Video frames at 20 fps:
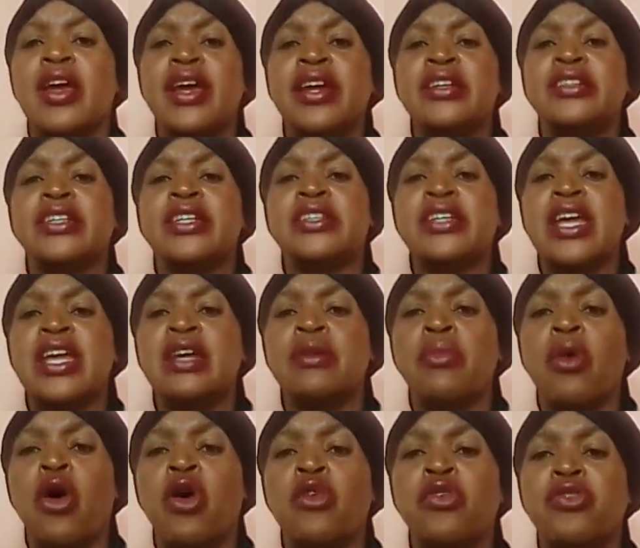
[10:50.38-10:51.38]
in the
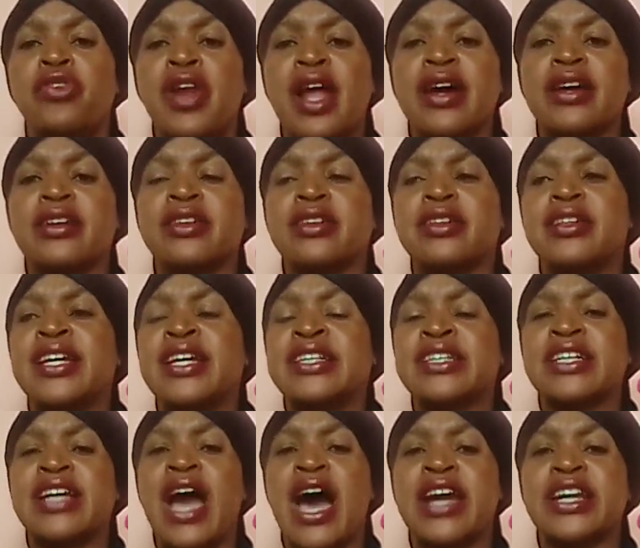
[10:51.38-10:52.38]
name of like
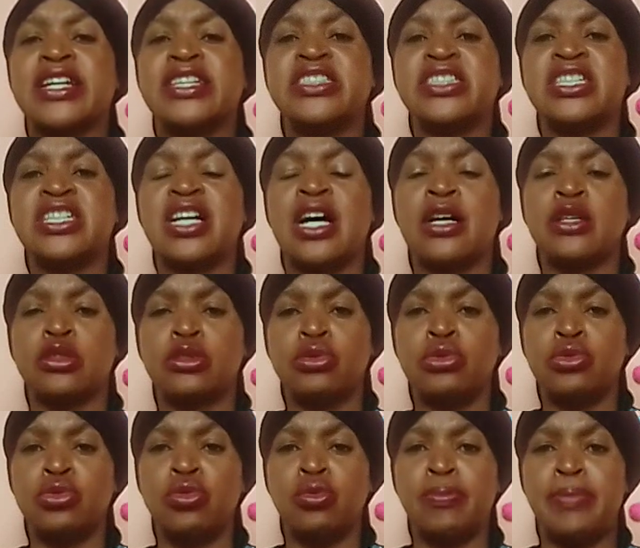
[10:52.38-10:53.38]
encouraging us
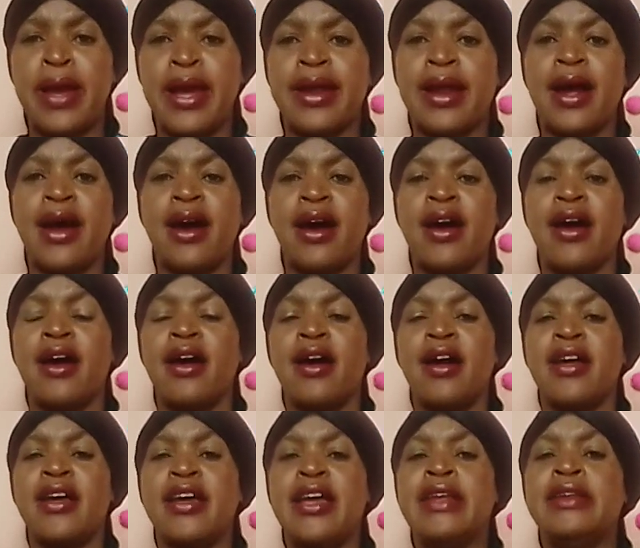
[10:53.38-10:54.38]
to do better,
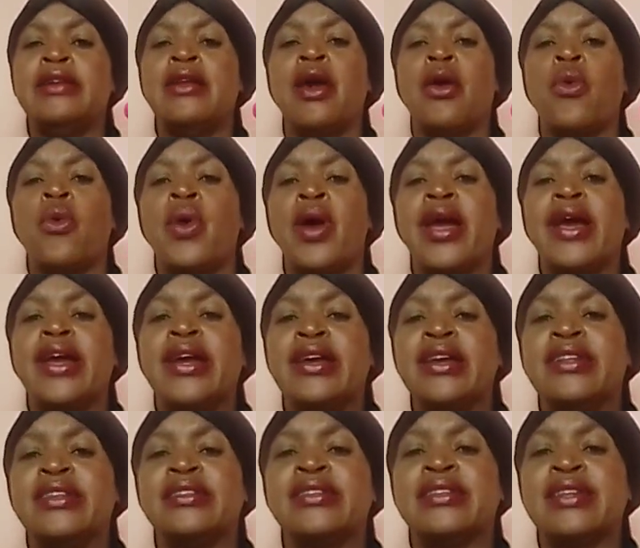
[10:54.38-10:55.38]
in a way
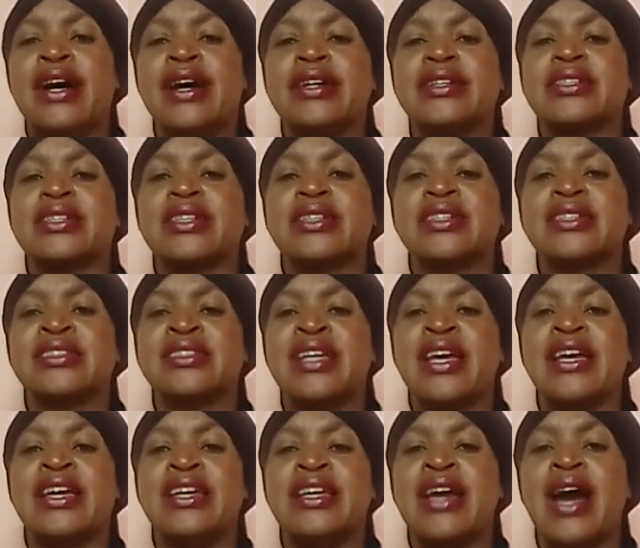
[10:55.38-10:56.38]
that
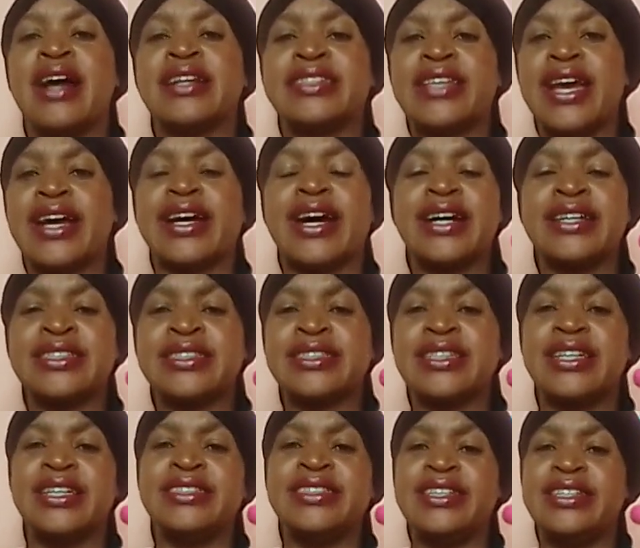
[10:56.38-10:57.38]
they attack us
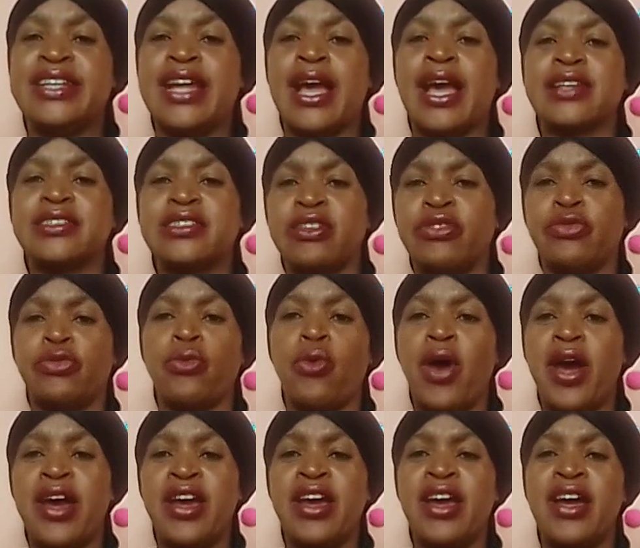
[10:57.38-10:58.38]
in a negative
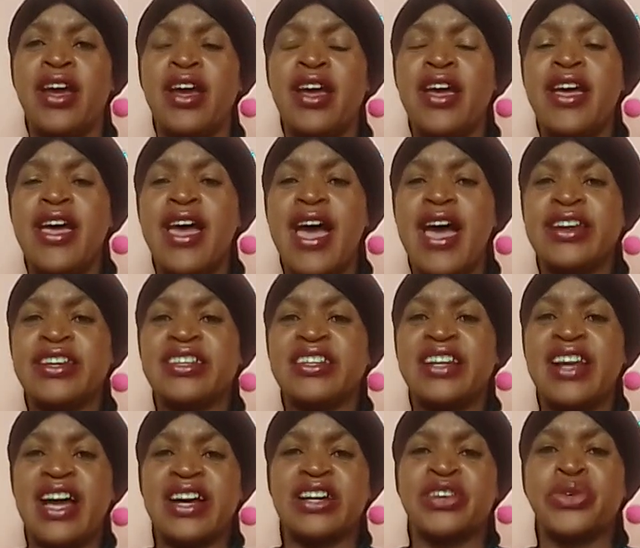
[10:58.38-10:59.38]
way
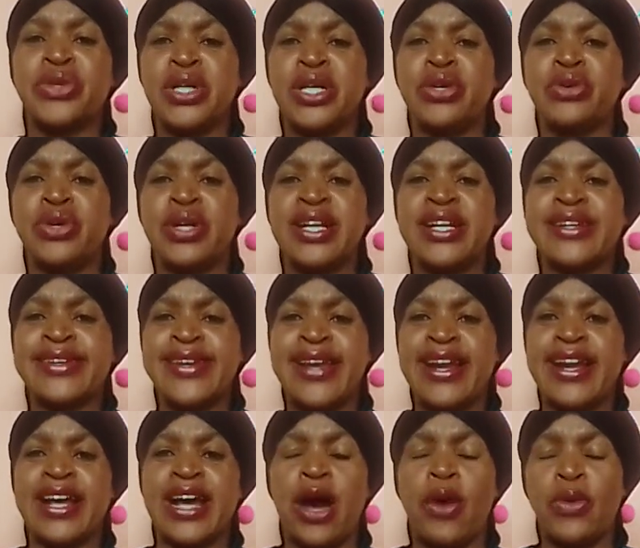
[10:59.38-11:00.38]
and like really, really
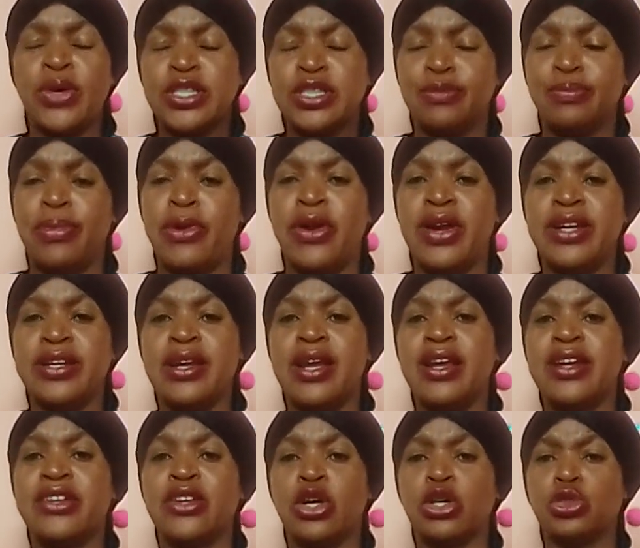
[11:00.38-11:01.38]
killing our spirit
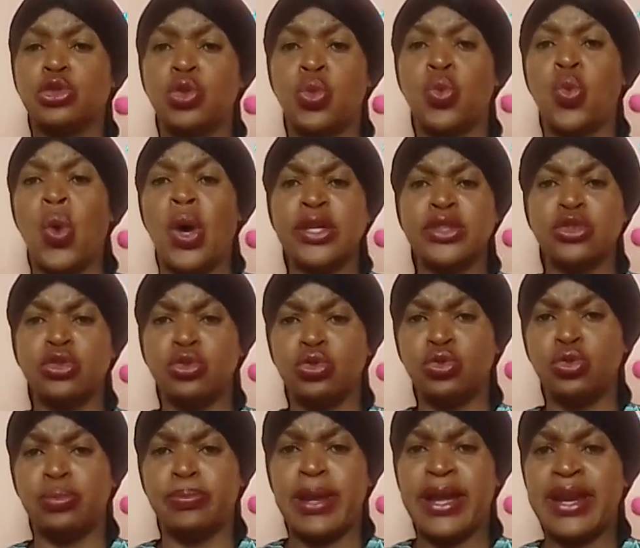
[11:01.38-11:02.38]
not to want to
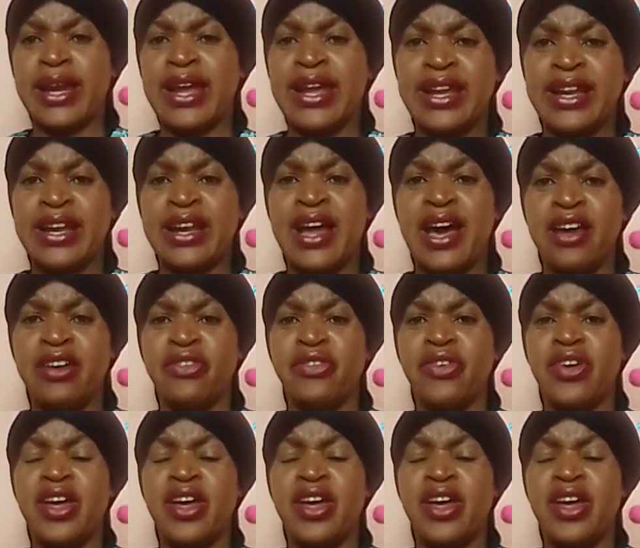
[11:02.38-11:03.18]
do better in life.